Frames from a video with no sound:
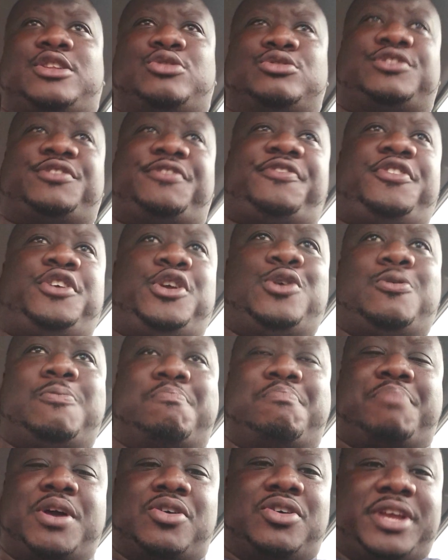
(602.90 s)
those few
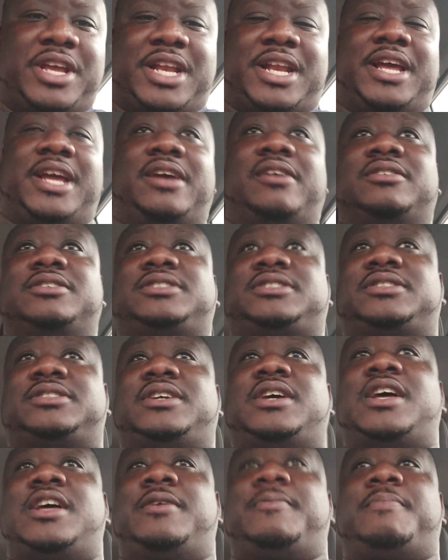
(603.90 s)
billionaires?
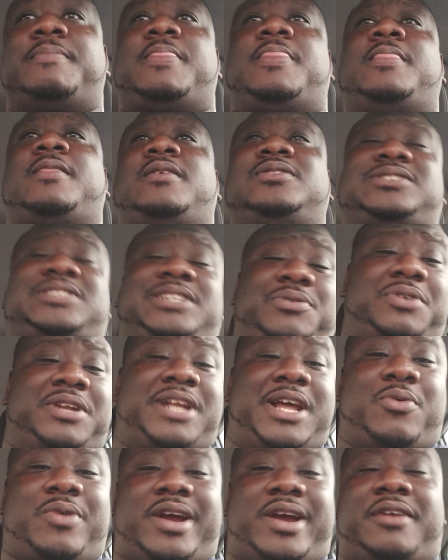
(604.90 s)
You see what
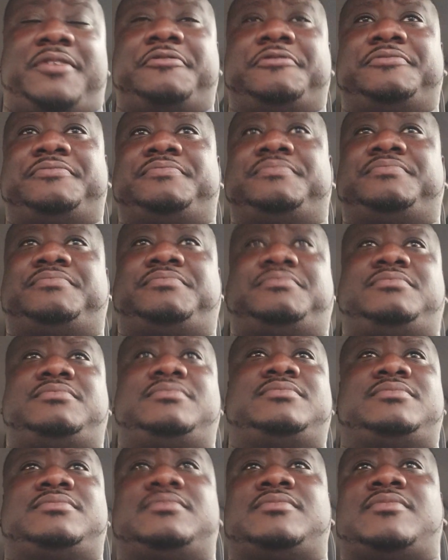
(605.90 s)
they wear?
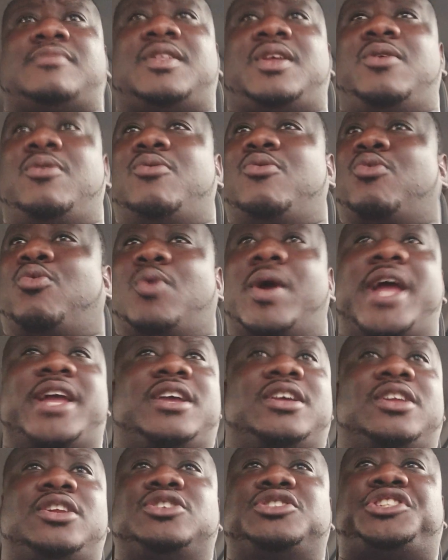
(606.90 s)

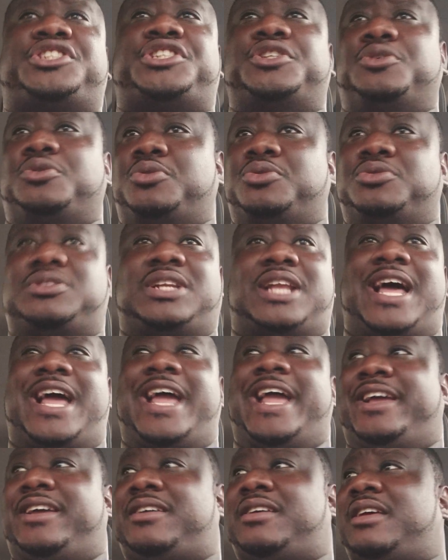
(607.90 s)
Regular shoes,
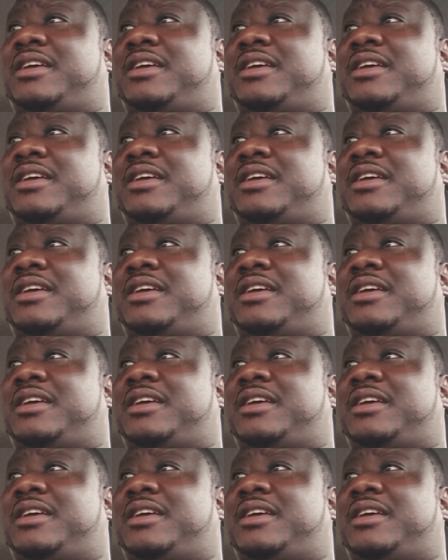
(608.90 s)
like